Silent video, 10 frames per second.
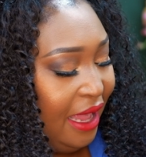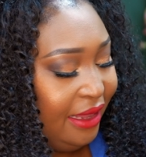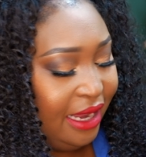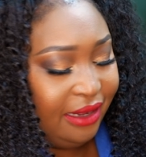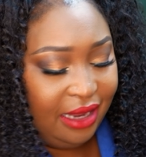
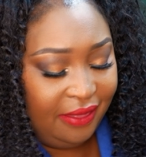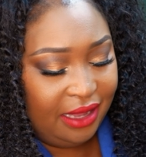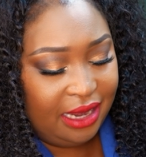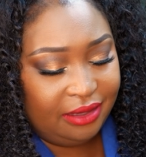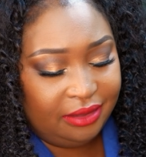And
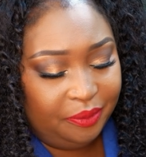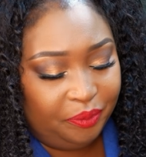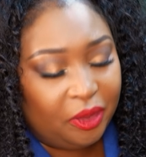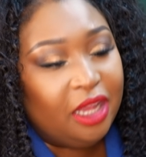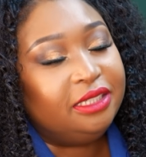then
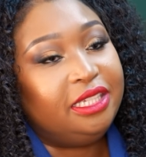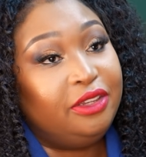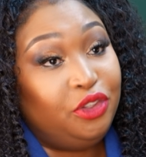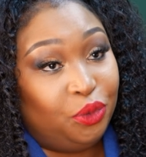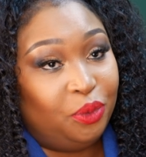
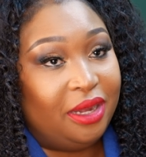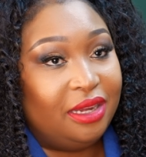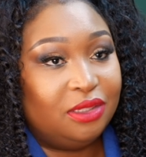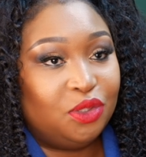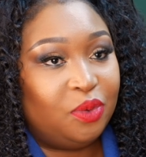did you, and
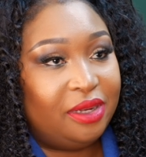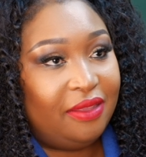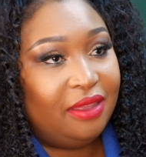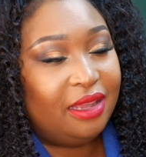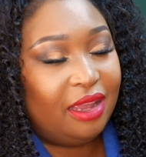this is what I
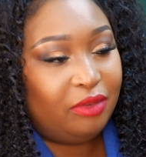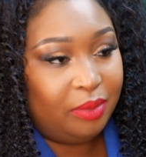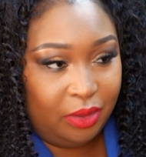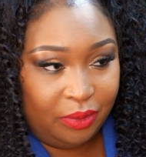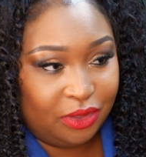think
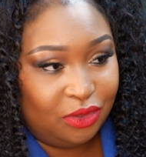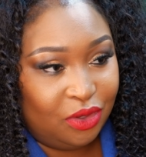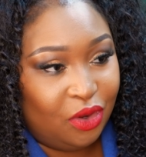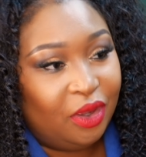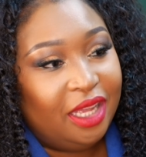everybody wants to
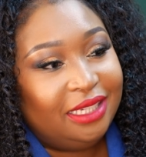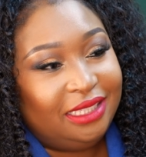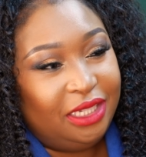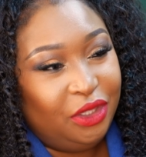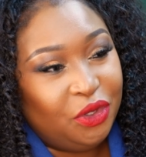know,
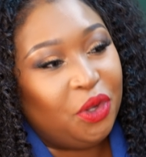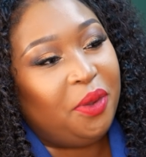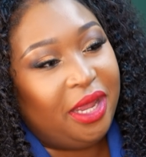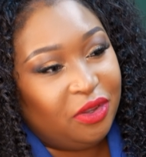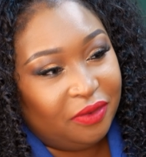did you know
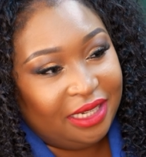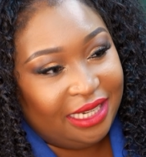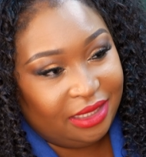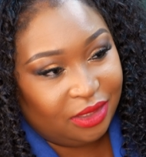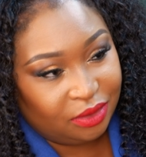any of the
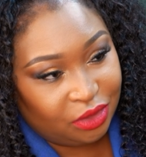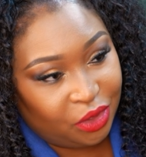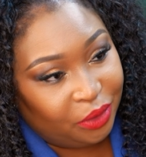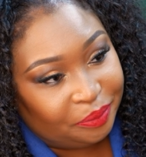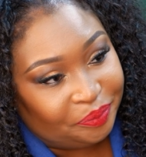ladies on the show?